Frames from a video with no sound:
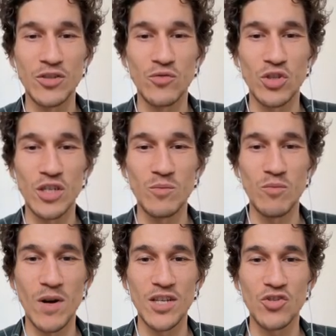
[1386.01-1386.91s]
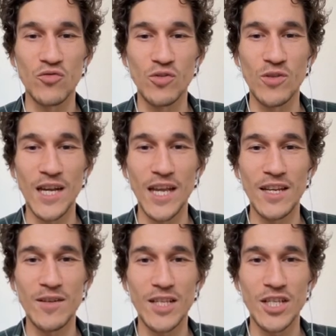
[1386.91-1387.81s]
sheep, bunch of
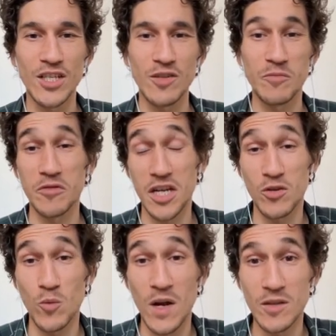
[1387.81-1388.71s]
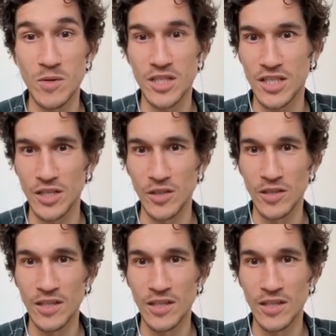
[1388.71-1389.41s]
grain, exchanging for 3 to 1, but still